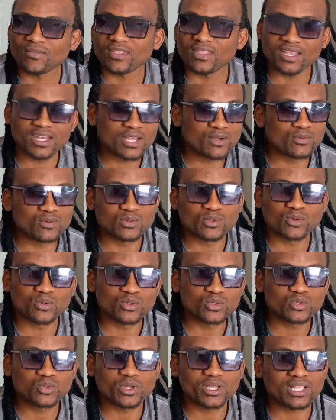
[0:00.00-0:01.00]
Then I will
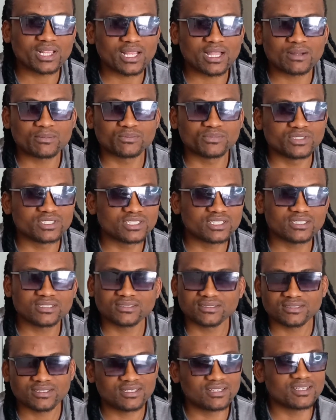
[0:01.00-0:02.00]
go to a club and
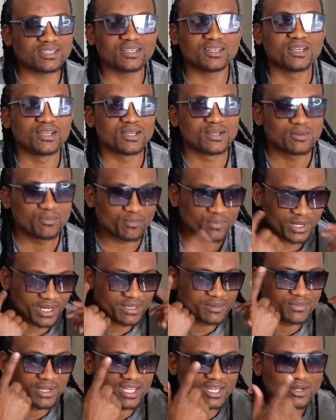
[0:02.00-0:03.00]

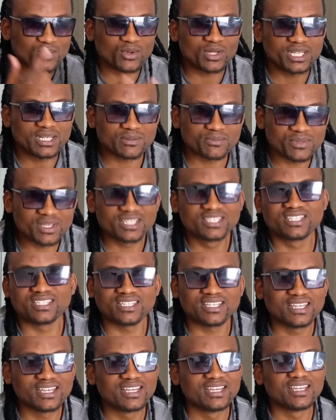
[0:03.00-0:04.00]
play my recorded mix
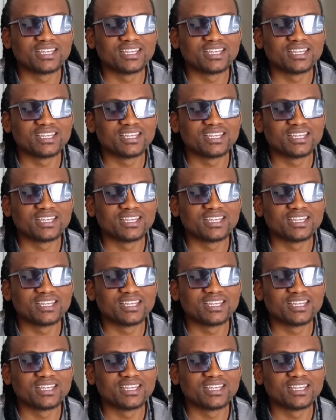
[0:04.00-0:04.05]
in